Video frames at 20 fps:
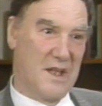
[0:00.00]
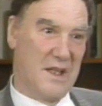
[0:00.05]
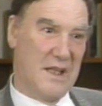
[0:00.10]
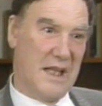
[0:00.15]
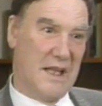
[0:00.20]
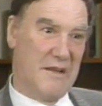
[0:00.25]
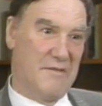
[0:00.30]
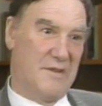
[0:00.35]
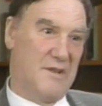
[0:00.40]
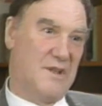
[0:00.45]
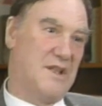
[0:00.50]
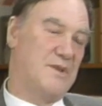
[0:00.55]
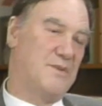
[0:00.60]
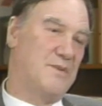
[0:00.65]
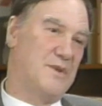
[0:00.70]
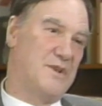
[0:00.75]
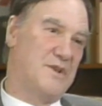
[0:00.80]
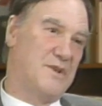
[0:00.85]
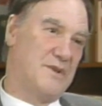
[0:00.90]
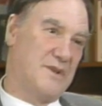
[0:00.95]
level
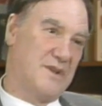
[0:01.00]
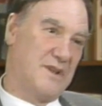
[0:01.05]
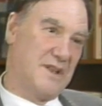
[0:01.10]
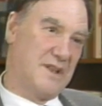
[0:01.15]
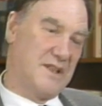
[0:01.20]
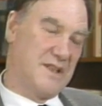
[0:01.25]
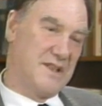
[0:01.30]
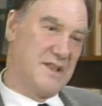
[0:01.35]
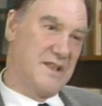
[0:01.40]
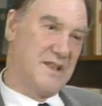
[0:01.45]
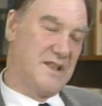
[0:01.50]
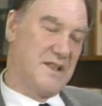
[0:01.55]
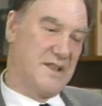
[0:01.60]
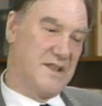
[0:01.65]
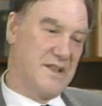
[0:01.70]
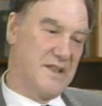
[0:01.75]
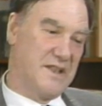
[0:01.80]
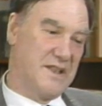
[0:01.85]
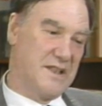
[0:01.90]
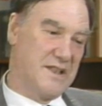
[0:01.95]
at which you can
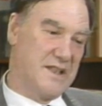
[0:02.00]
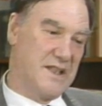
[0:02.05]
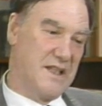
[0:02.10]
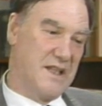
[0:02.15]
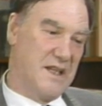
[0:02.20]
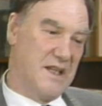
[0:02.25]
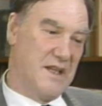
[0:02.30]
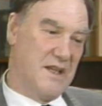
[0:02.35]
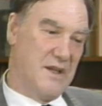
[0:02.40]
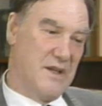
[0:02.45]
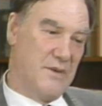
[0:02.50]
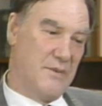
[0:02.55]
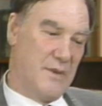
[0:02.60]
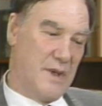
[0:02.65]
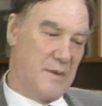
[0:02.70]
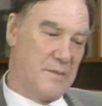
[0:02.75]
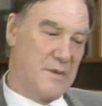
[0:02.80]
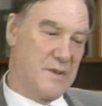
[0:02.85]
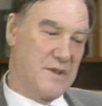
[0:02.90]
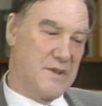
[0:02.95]
consider these
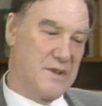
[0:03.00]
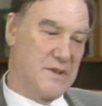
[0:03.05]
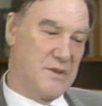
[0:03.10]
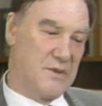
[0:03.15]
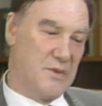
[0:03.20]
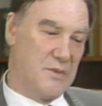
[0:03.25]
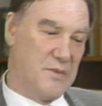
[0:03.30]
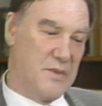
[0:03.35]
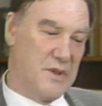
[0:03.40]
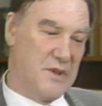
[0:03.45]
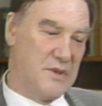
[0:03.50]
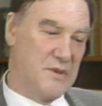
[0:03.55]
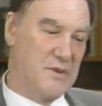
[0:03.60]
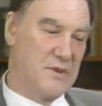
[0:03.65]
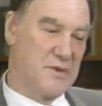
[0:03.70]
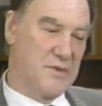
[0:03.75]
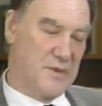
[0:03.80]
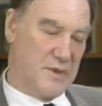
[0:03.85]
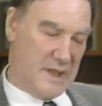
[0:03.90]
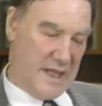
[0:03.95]
weapons to be
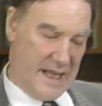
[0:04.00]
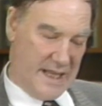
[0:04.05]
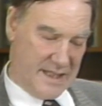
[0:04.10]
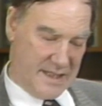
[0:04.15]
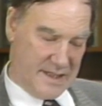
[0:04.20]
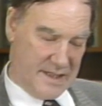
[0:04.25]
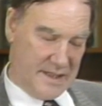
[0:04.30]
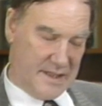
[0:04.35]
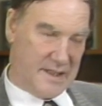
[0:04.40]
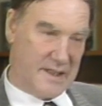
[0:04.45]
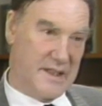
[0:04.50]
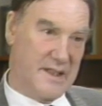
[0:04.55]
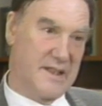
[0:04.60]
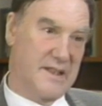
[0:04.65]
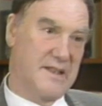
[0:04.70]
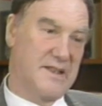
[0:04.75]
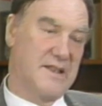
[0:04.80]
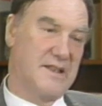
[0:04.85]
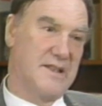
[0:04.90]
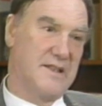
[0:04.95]
useful as
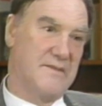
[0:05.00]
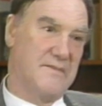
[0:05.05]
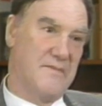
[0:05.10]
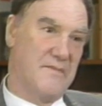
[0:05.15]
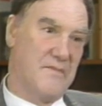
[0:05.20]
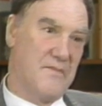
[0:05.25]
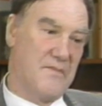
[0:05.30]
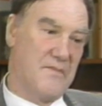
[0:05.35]
deterrents.